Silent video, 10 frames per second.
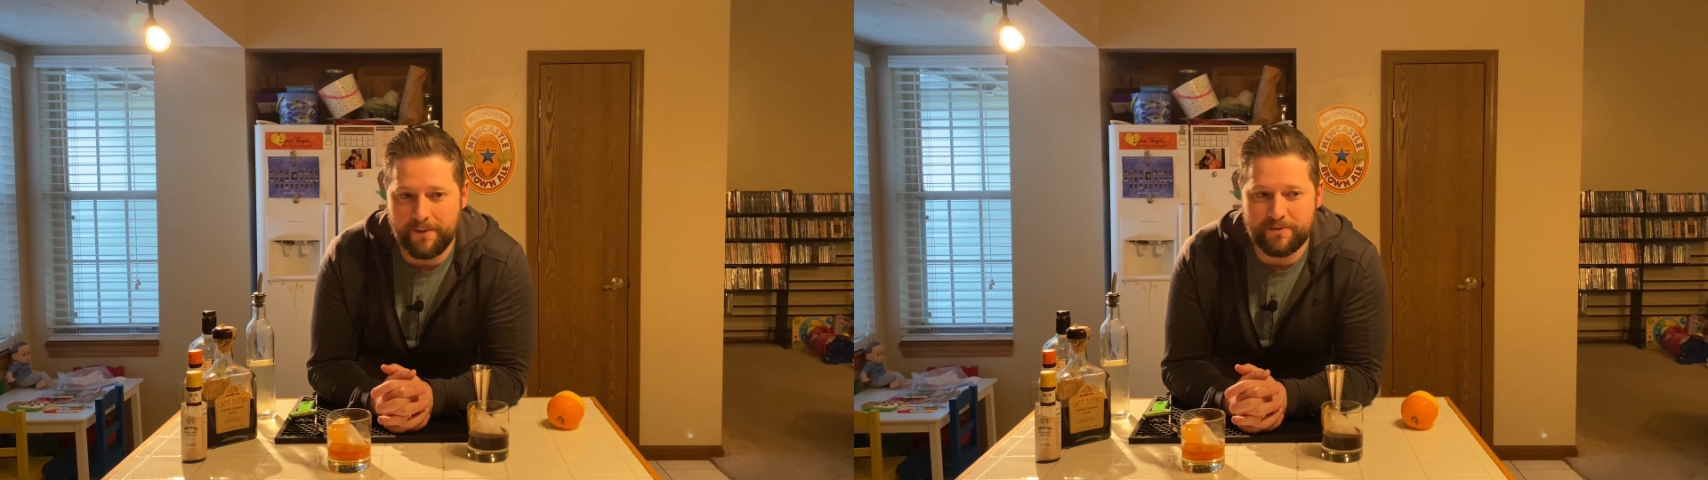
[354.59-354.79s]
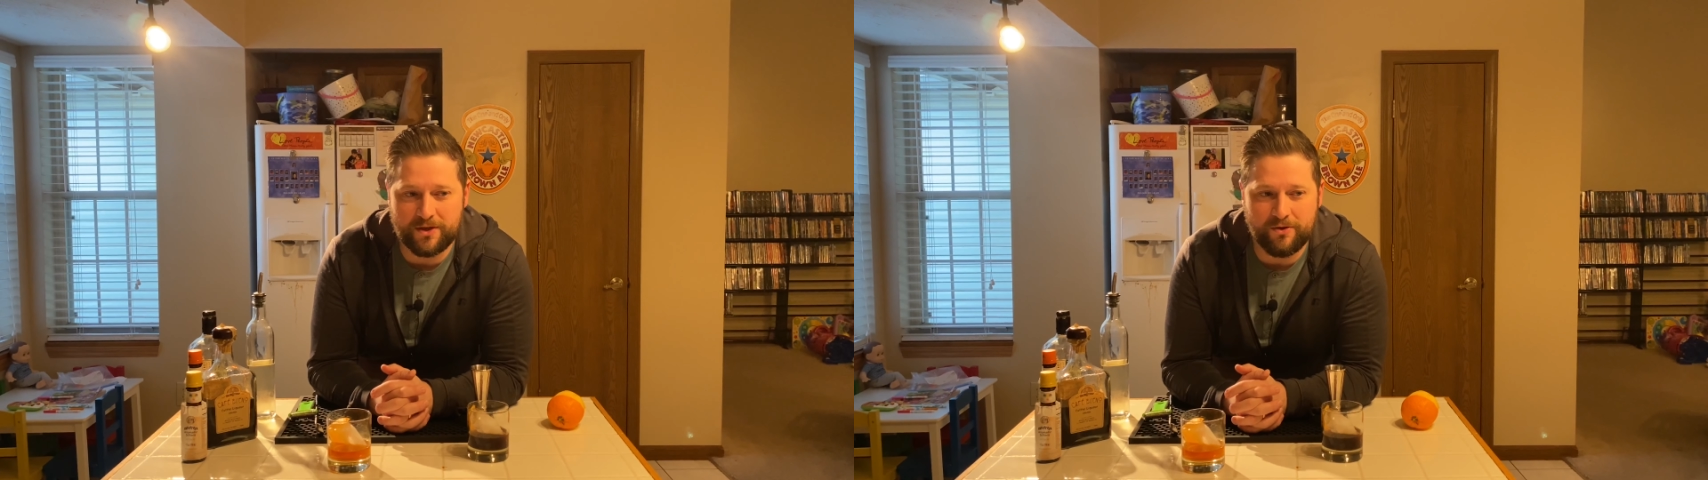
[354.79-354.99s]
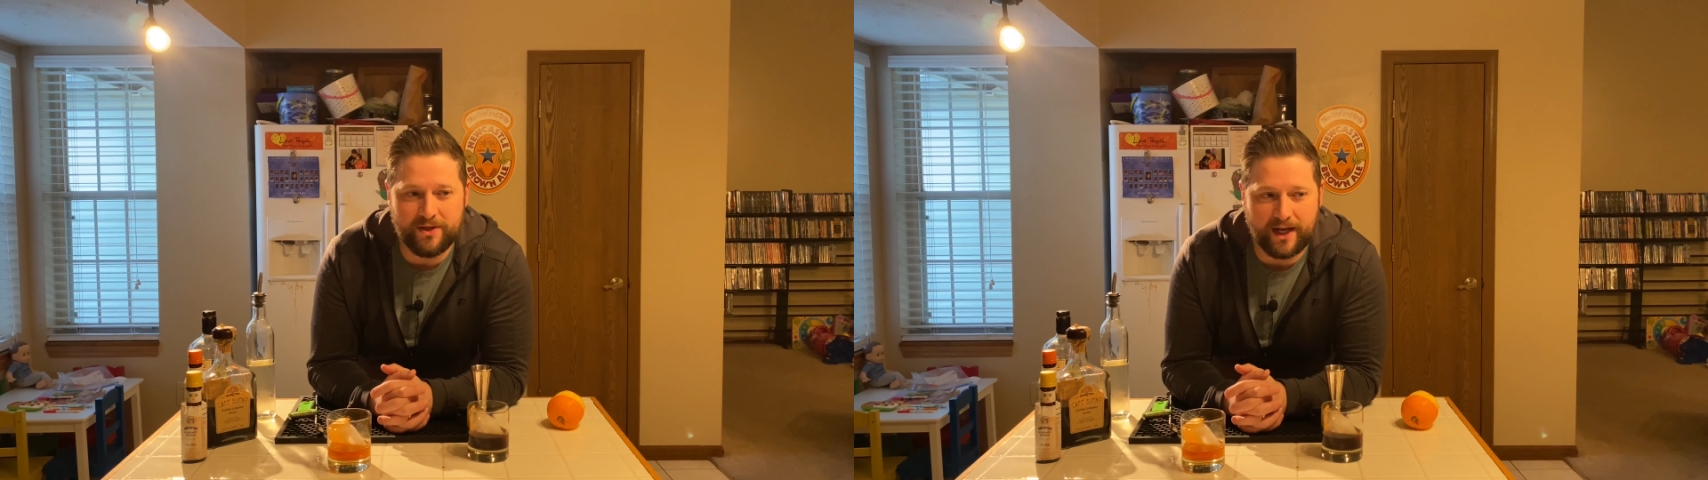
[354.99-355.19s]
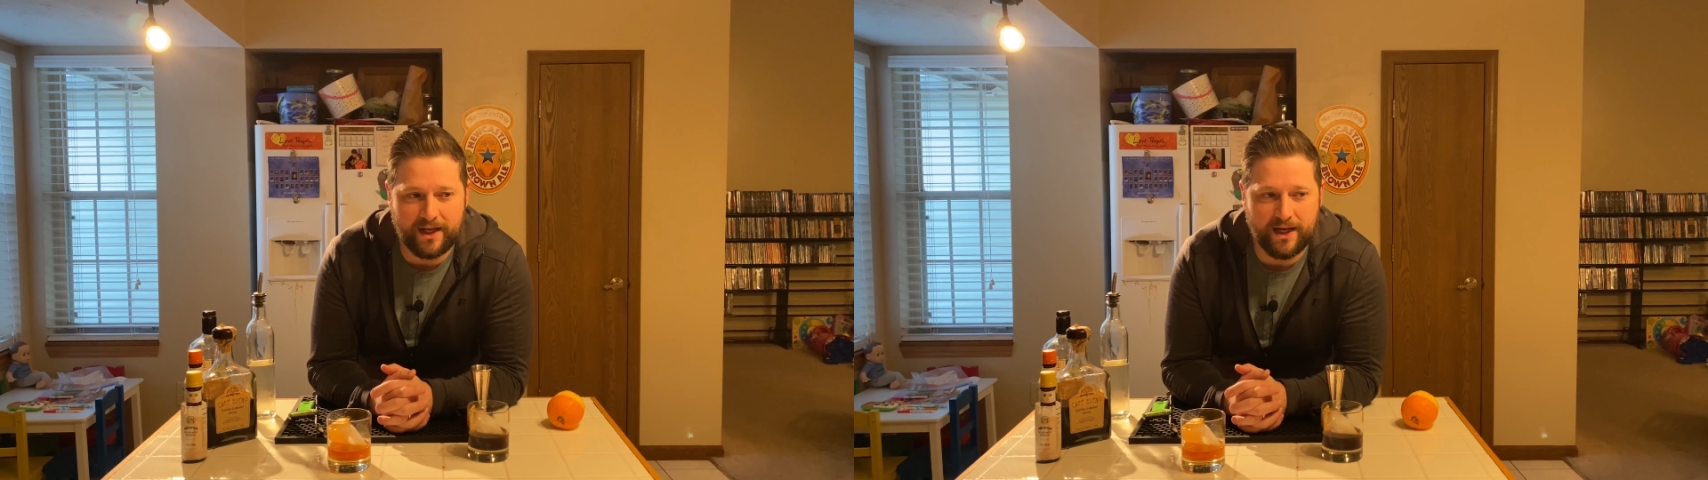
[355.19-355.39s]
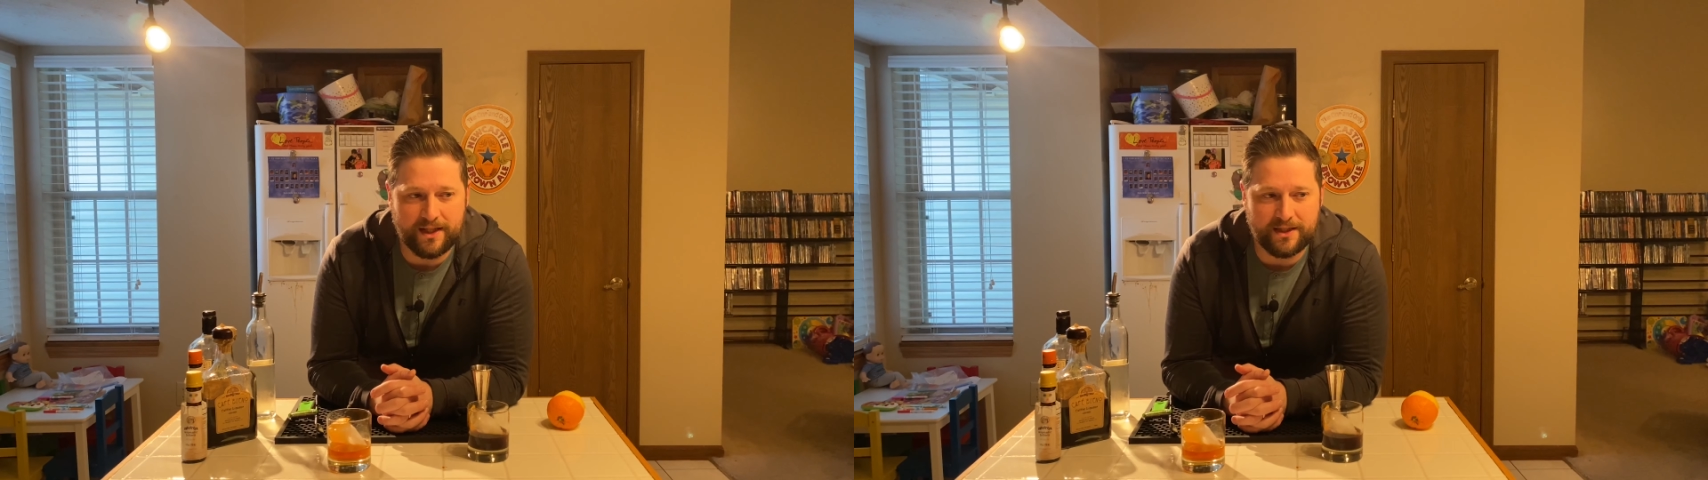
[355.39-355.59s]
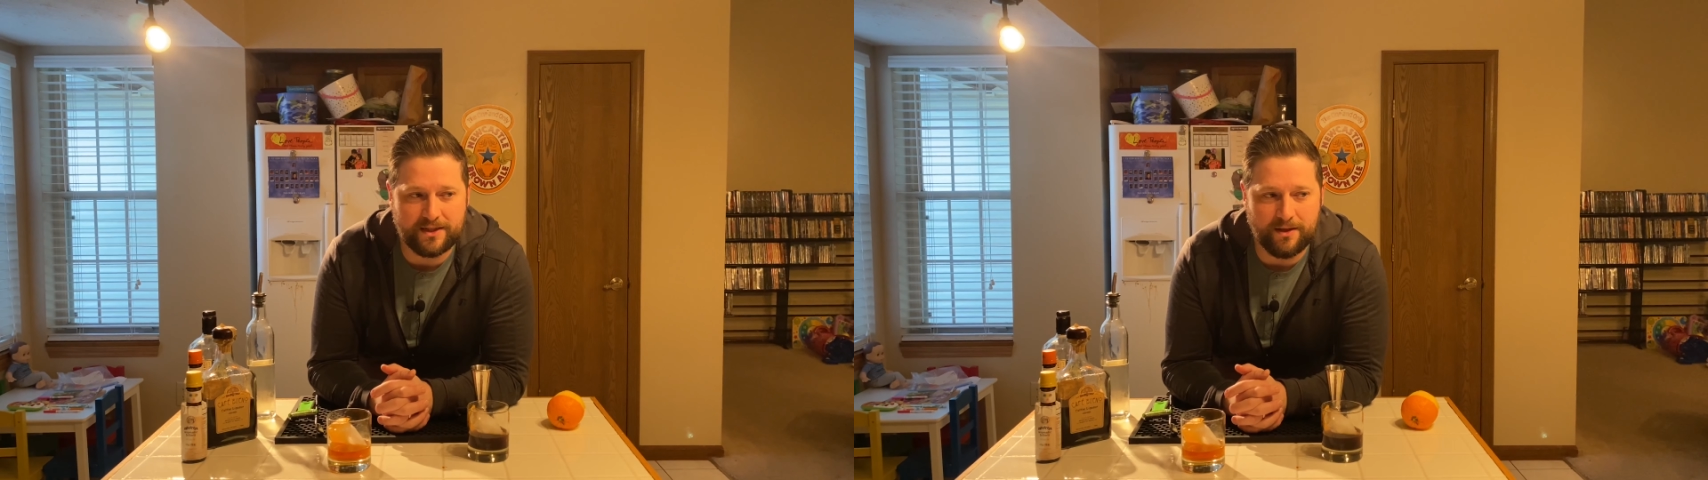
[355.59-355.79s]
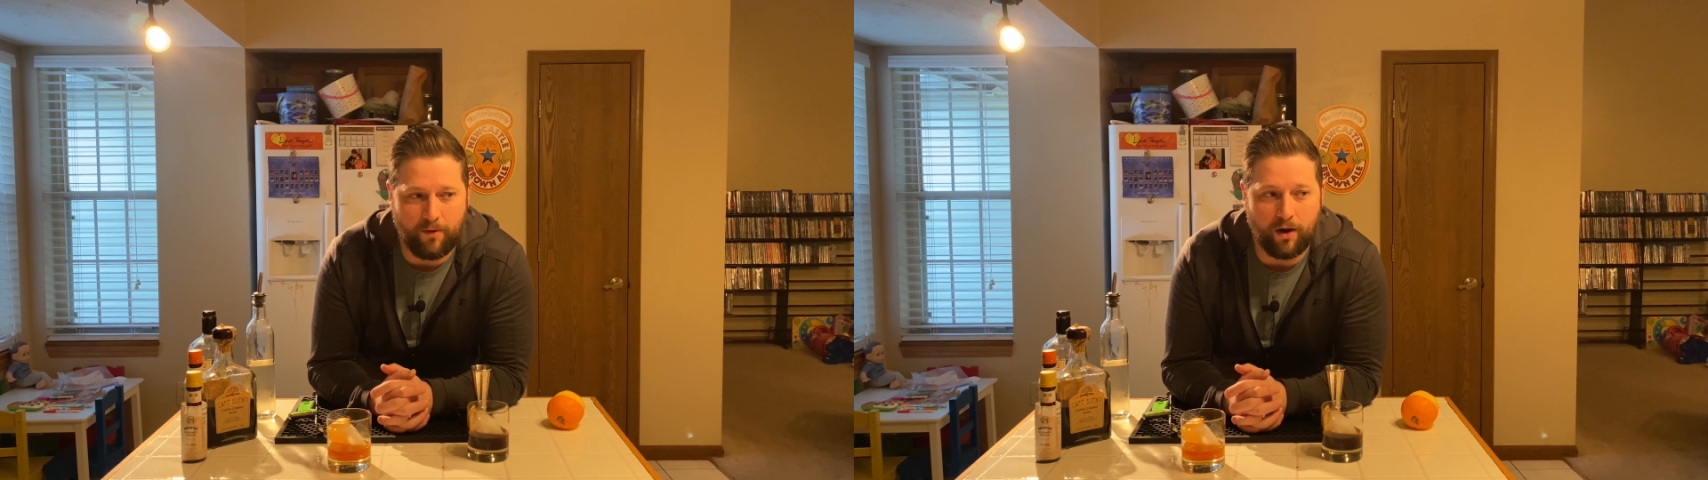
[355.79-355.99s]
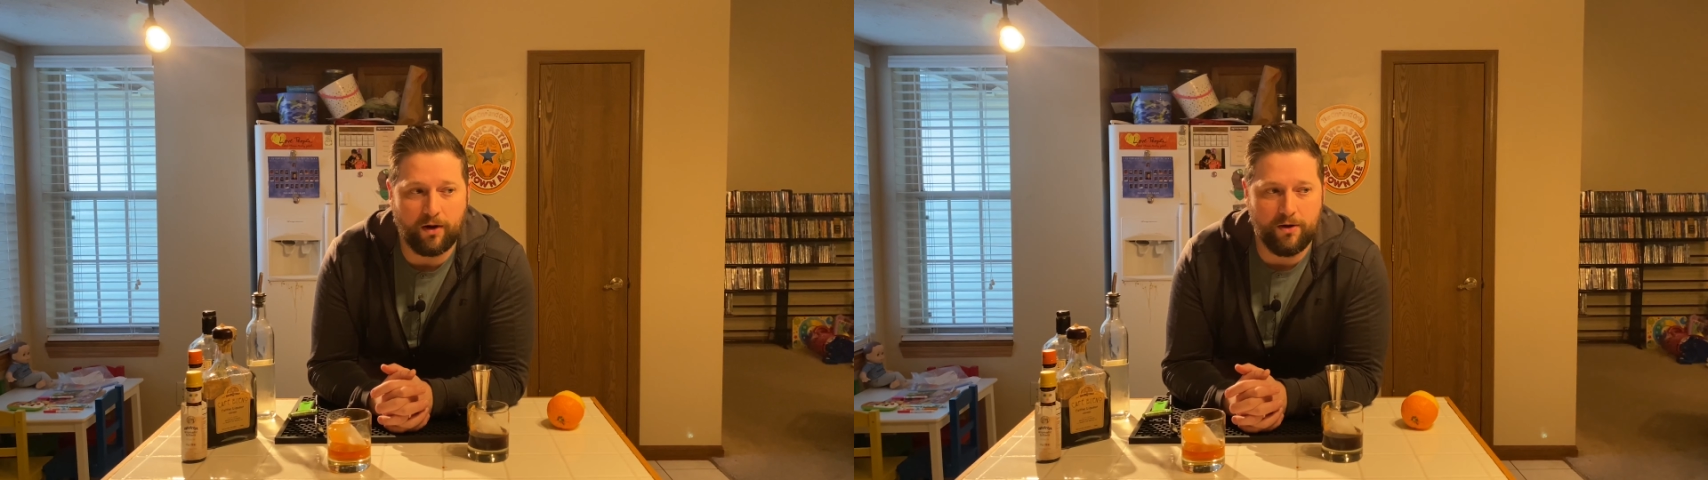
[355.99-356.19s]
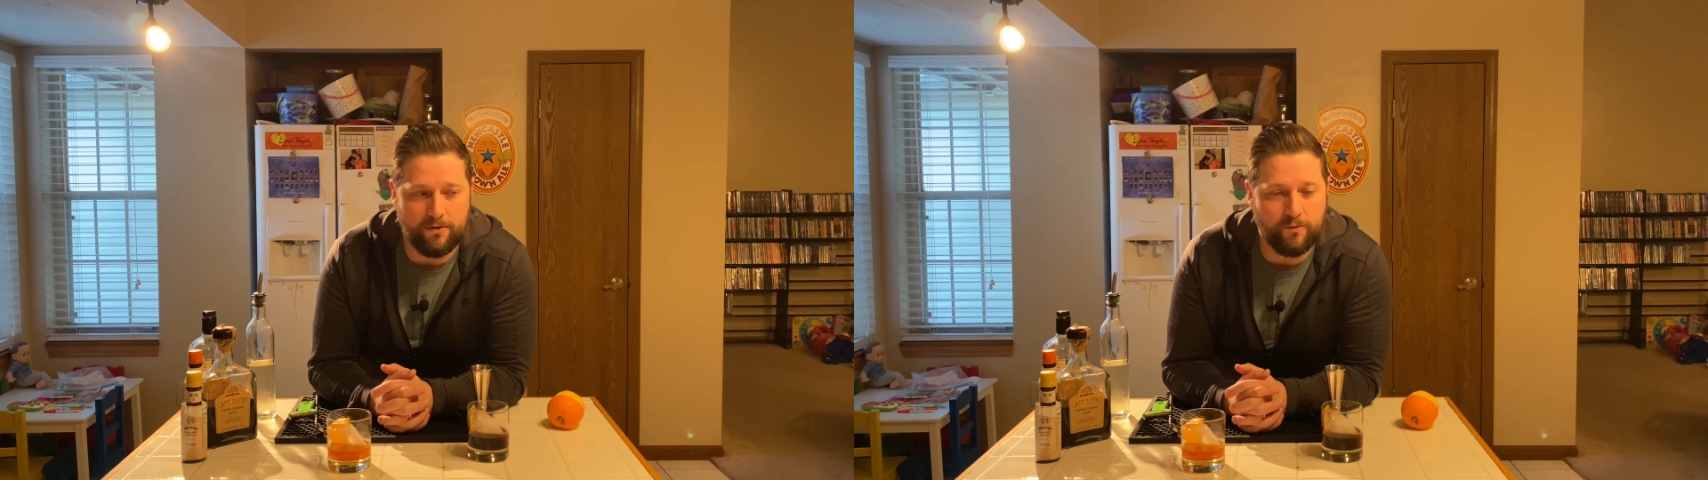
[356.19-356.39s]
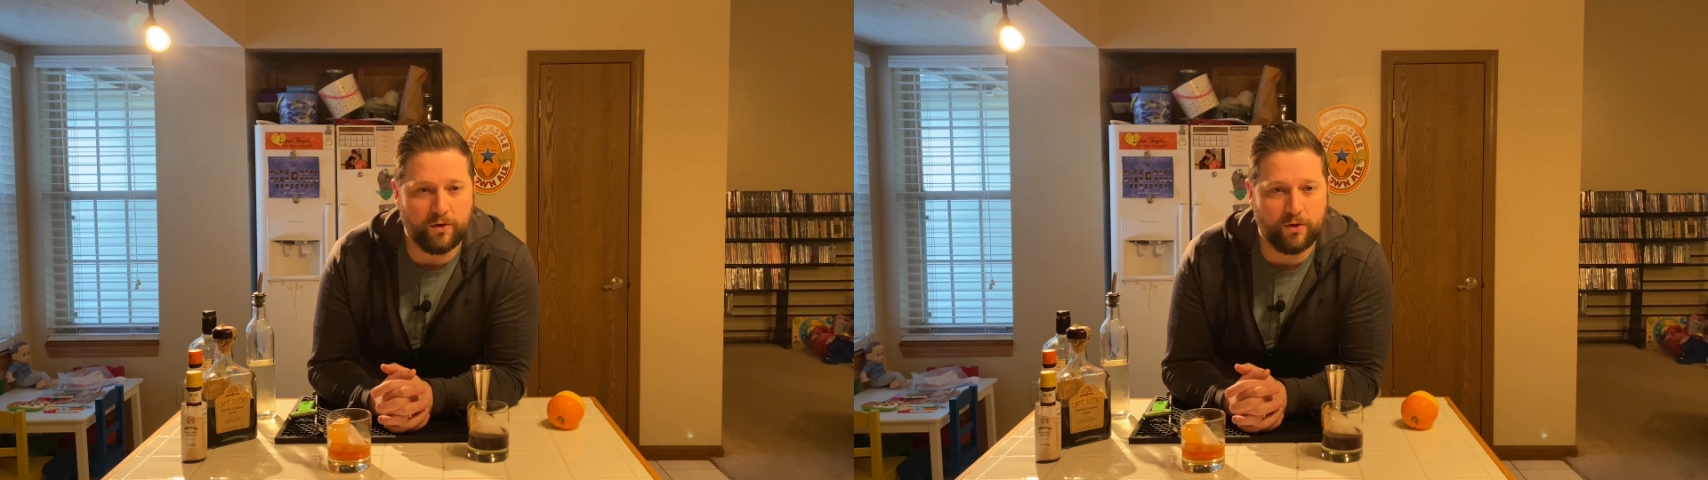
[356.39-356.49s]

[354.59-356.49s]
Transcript: episode tomorrow.